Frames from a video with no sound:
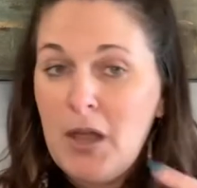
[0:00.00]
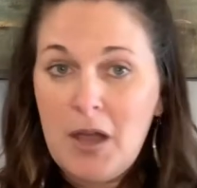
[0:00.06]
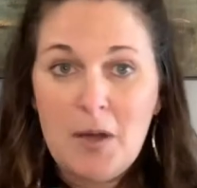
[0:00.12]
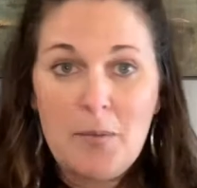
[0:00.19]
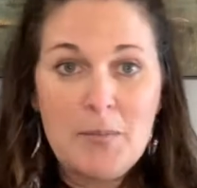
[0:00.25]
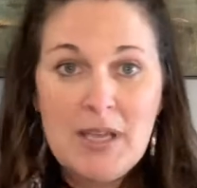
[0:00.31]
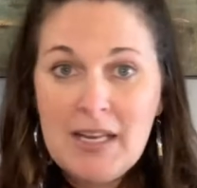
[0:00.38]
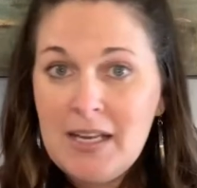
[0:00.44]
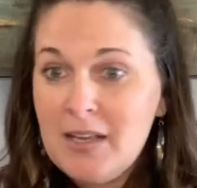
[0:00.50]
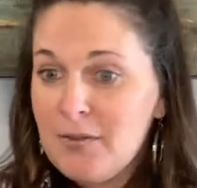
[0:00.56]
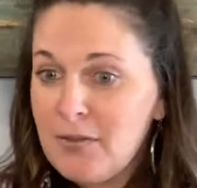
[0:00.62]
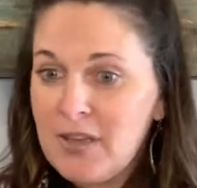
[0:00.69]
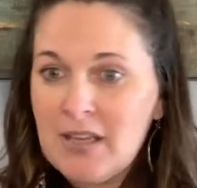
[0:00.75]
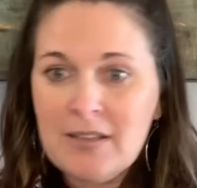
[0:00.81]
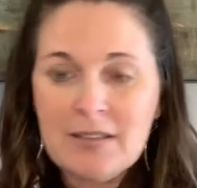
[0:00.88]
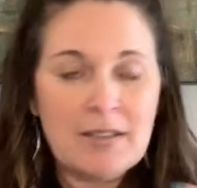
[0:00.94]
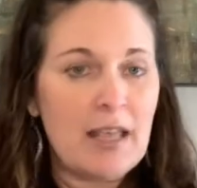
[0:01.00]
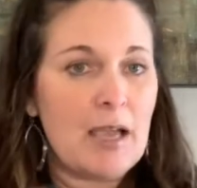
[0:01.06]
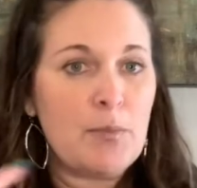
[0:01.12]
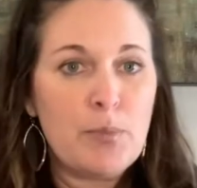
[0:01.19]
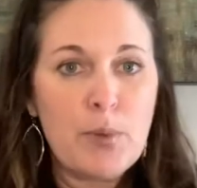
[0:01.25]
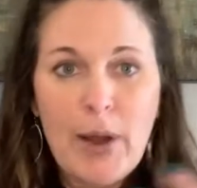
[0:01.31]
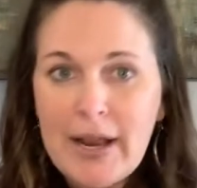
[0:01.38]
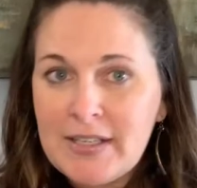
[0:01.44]
immediate things
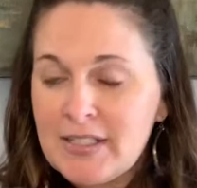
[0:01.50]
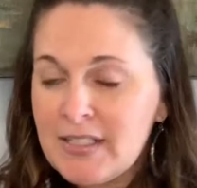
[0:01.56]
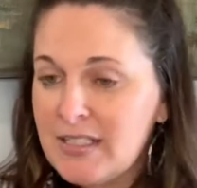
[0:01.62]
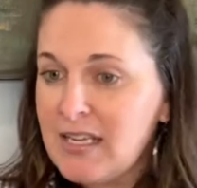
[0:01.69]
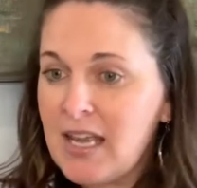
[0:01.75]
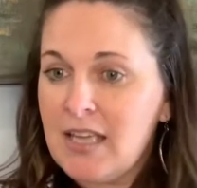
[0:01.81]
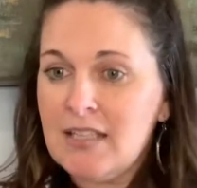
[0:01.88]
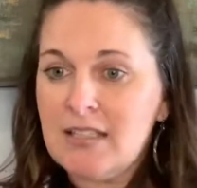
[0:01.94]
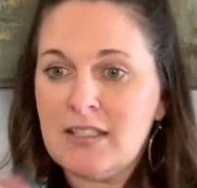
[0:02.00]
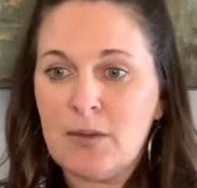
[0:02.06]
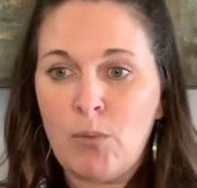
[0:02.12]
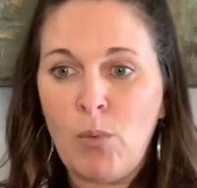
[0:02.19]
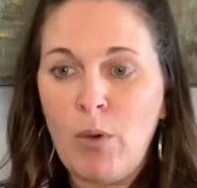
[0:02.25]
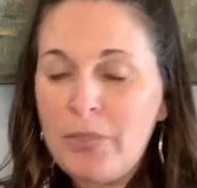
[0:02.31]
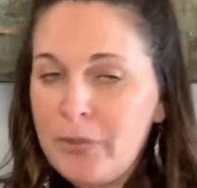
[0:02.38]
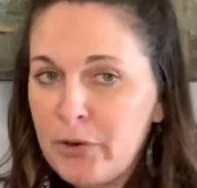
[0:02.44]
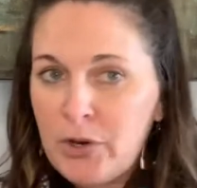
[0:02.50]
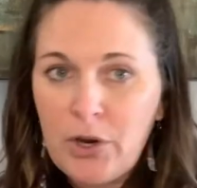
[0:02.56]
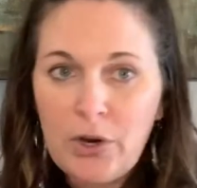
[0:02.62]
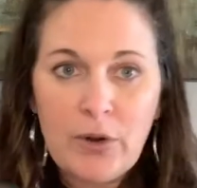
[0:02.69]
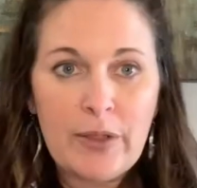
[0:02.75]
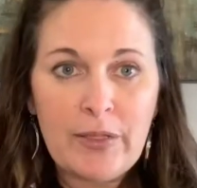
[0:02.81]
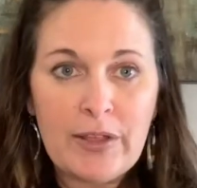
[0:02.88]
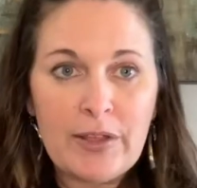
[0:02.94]
like practice tests and what they're
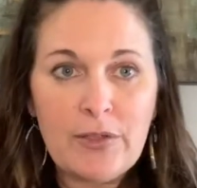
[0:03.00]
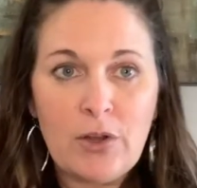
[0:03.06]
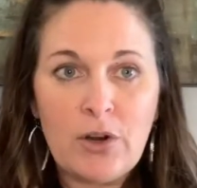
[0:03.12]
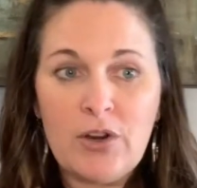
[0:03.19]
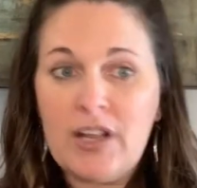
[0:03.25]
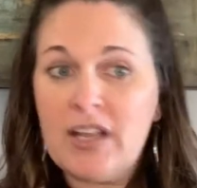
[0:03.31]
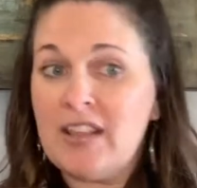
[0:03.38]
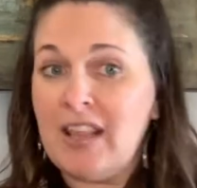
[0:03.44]
currently learning,